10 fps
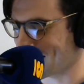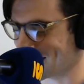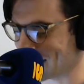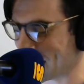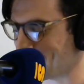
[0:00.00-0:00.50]

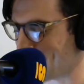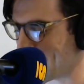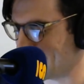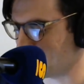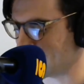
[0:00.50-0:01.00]
later
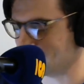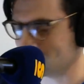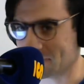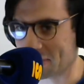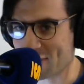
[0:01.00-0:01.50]
on,
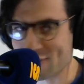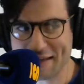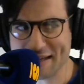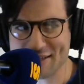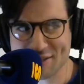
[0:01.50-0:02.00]
but I
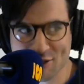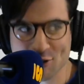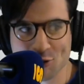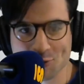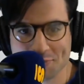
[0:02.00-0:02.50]
think I
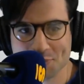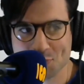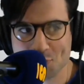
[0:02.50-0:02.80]
still